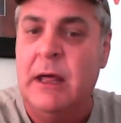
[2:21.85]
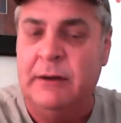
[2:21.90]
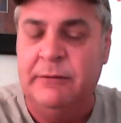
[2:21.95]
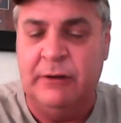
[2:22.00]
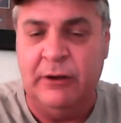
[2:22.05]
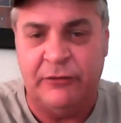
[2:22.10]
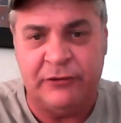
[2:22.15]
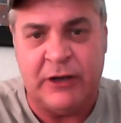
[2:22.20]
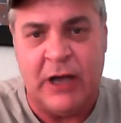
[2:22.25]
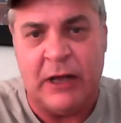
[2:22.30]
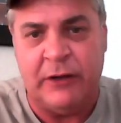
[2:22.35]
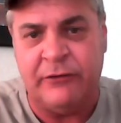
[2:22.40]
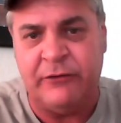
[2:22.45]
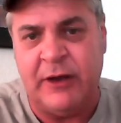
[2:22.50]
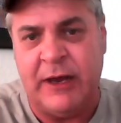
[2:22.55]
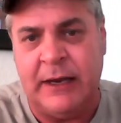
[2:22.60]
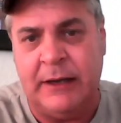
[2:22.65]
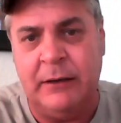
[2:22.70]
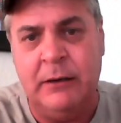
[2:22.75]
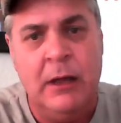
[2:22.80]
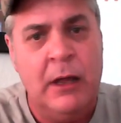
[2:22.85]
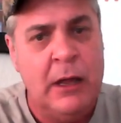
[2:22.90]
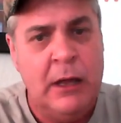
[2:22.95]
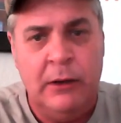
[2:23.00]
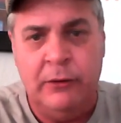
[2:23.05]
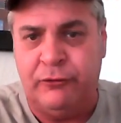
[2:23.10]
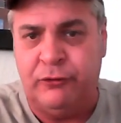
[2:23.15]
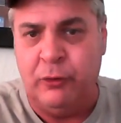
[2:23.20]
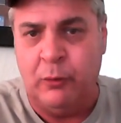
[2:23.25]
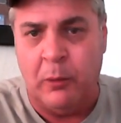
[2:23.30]
Discussing
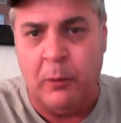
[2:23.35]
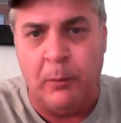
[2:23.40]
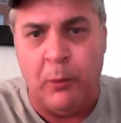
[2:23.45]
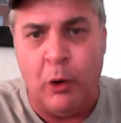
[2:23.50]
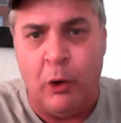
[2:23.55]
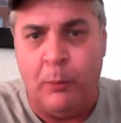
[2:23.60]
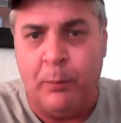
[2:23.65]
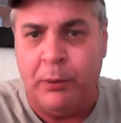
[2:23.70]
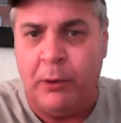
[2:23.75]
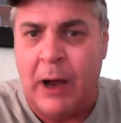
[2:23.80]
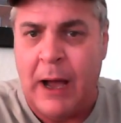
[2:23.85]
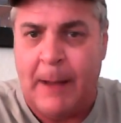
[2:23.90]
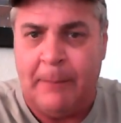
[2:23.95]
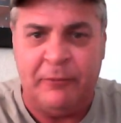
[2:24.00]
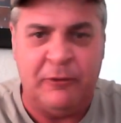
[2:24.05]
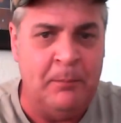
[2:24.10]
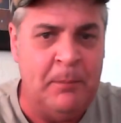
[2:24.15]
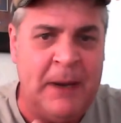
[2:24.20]
Super Bowl props.